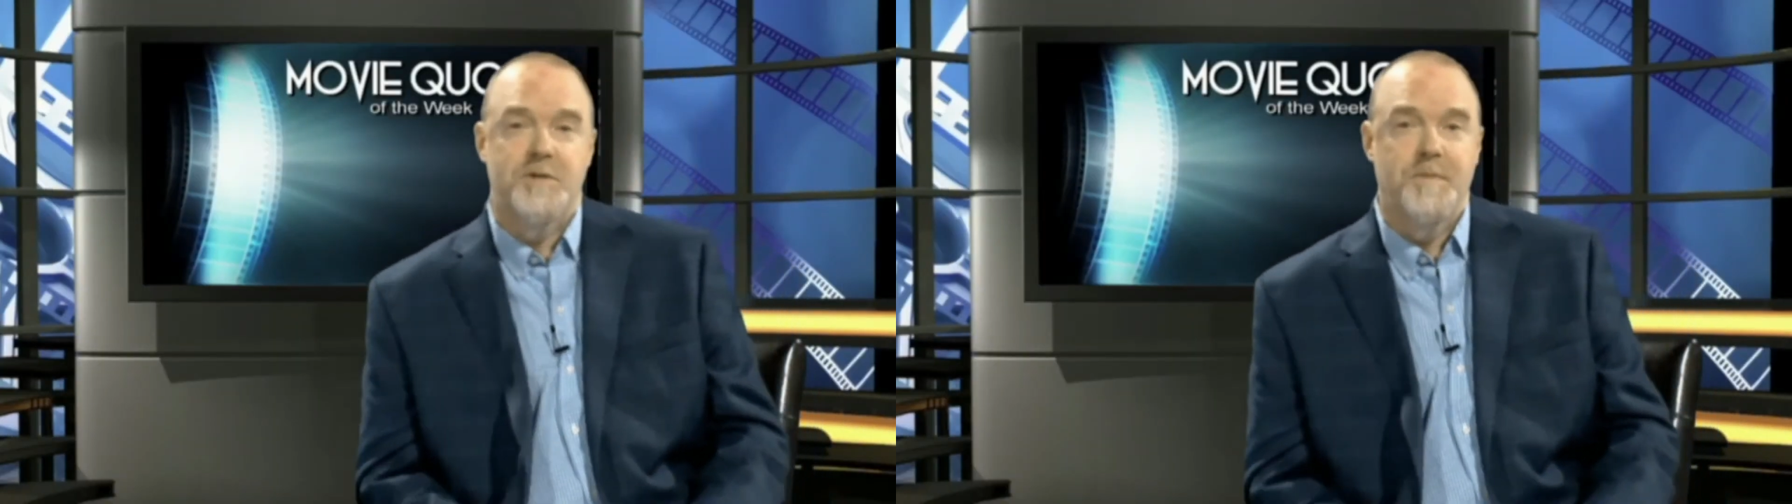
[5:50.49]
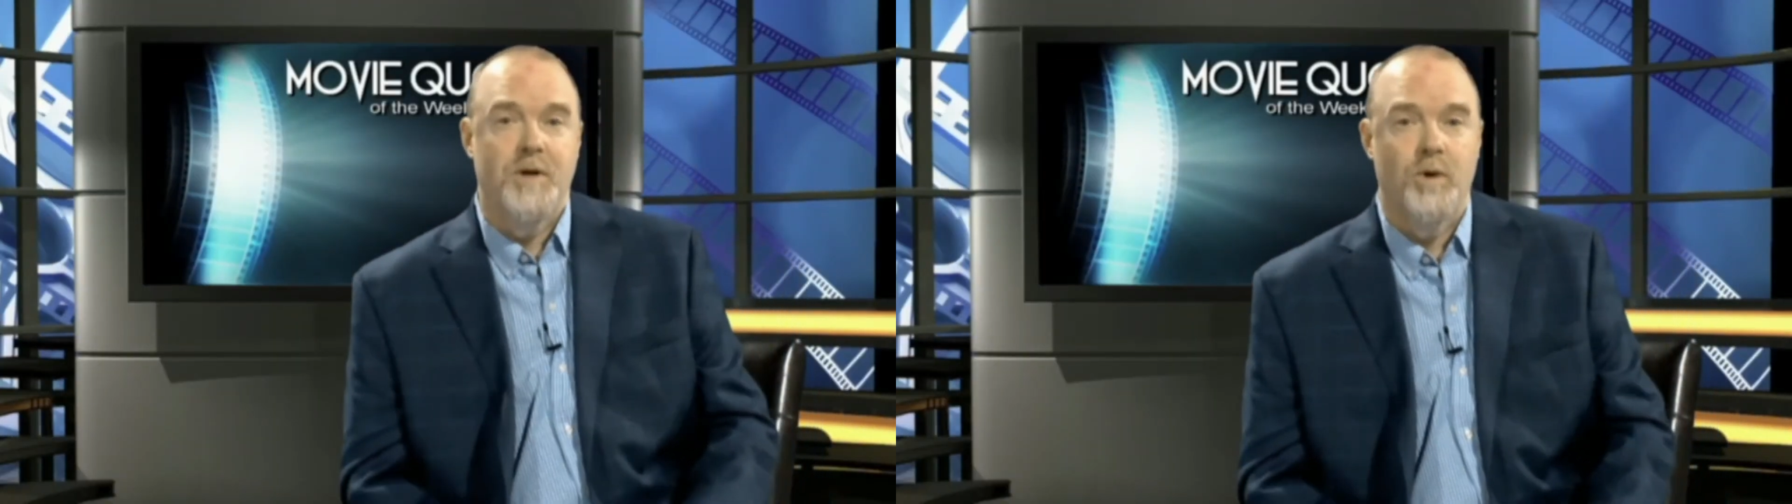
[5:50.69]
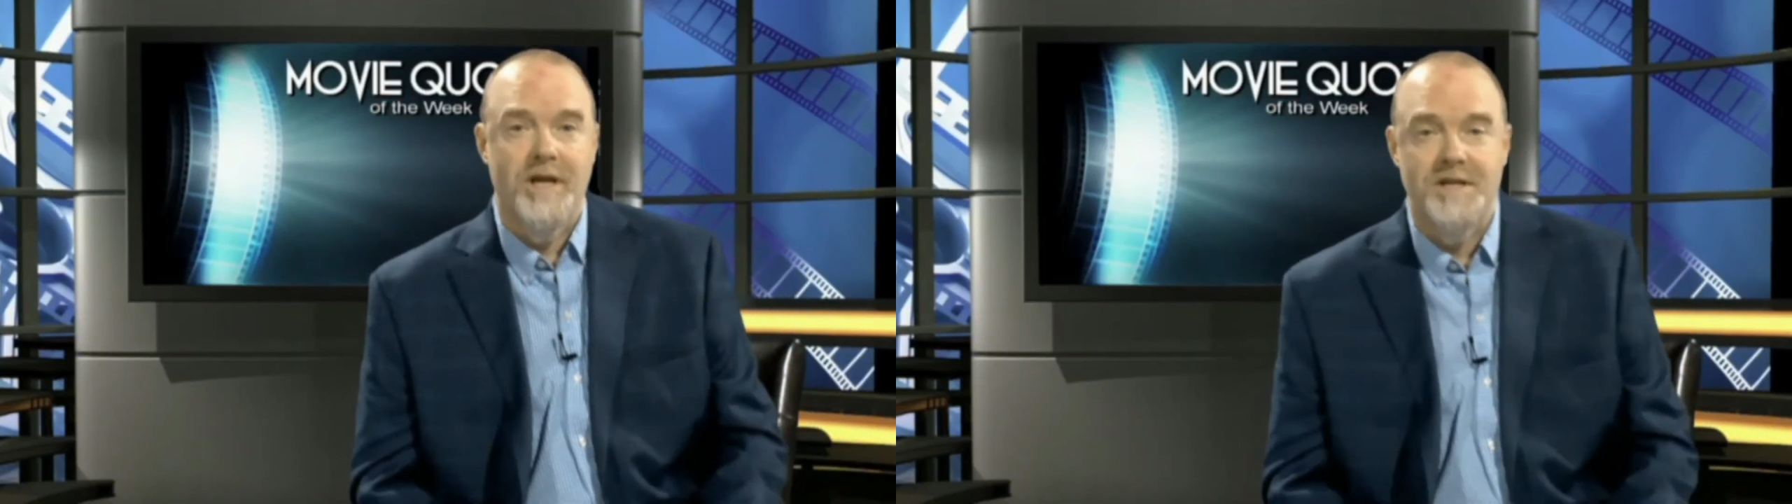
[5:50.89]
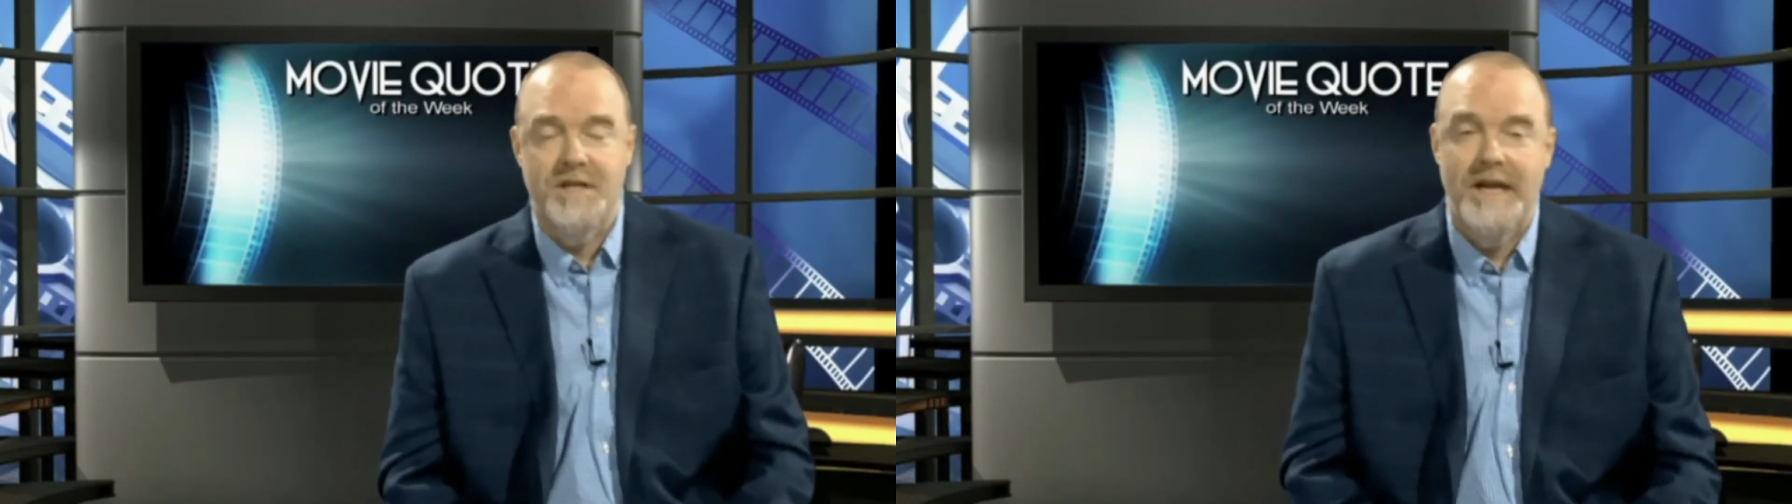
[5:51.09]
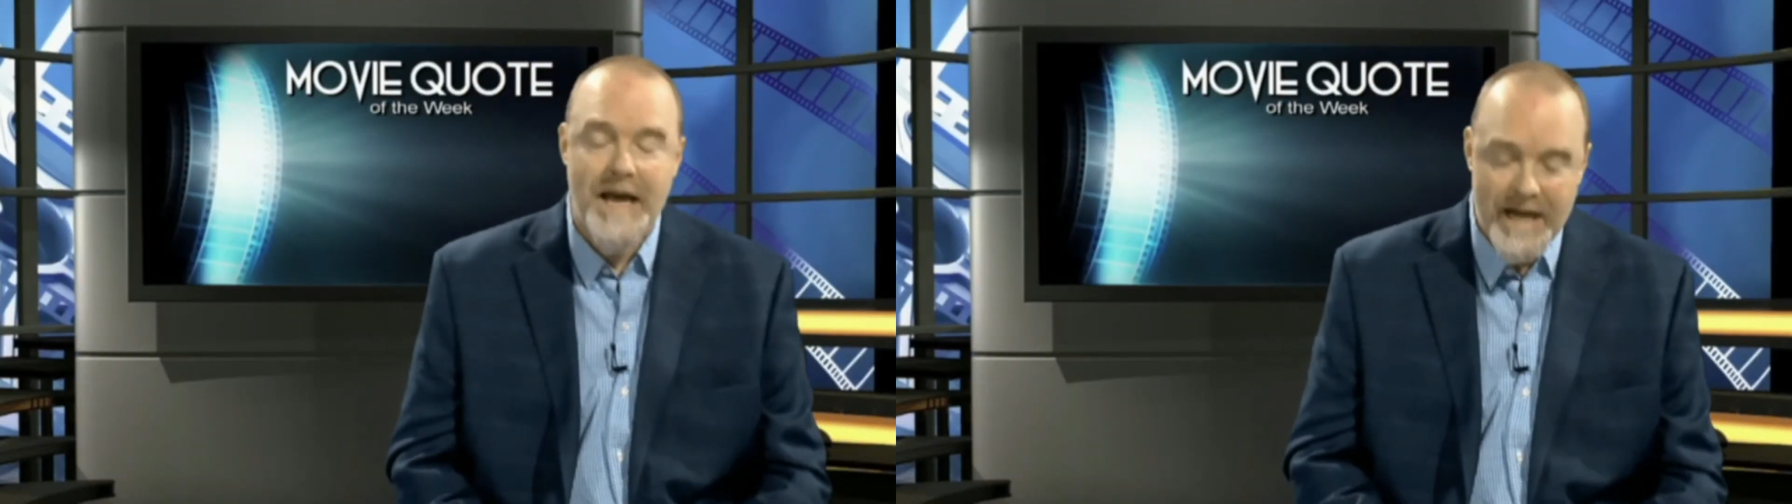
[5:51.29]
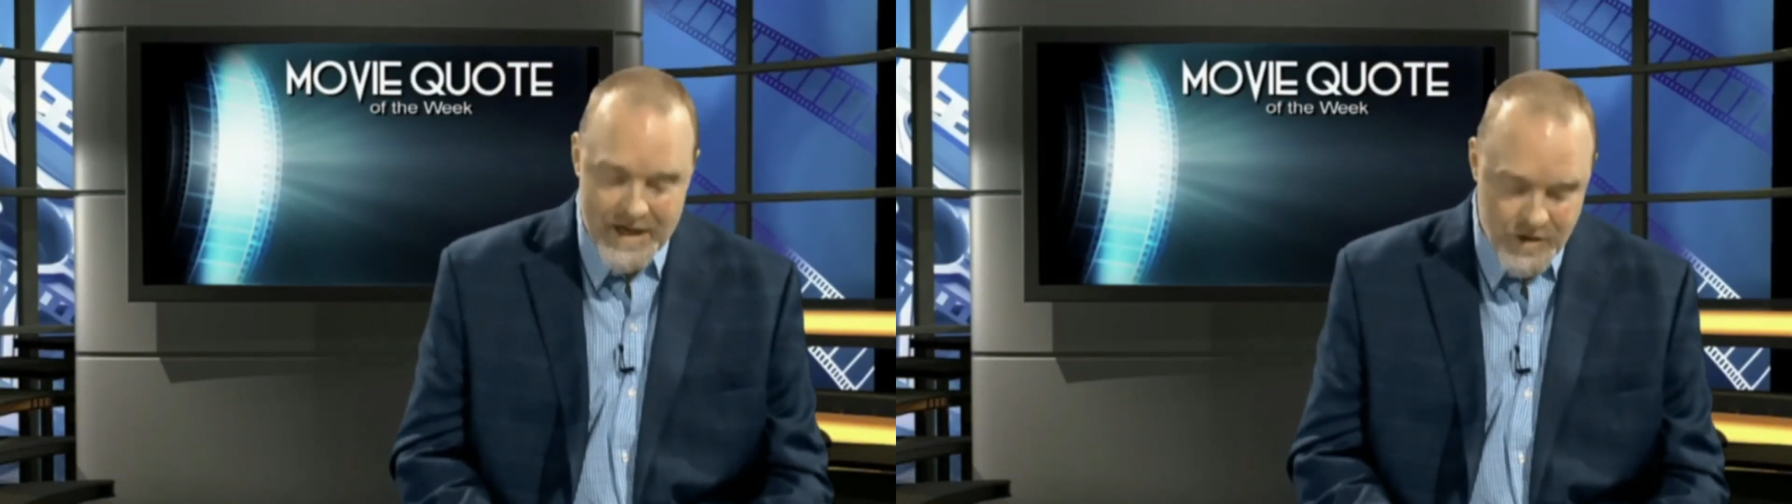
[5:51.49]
spend with us today.